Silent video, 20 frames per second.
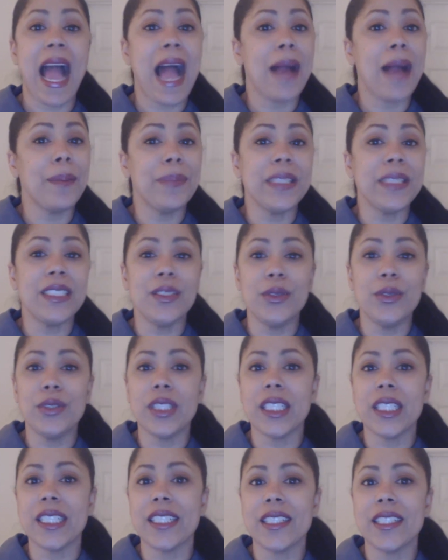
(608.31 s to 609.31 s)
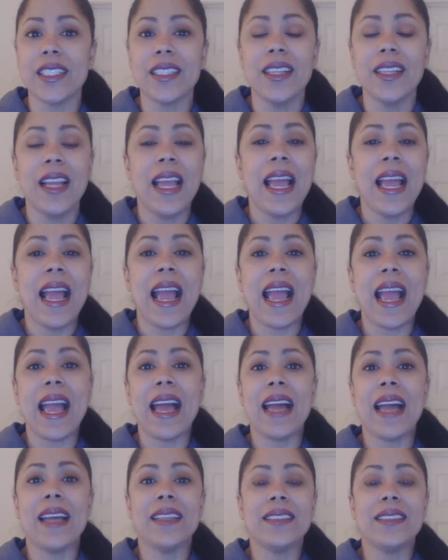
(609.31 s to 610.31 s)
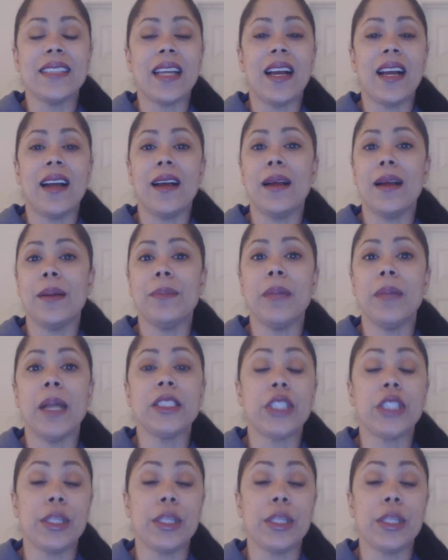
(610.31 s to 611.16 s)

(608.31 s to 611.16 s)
Happy New Year, and um,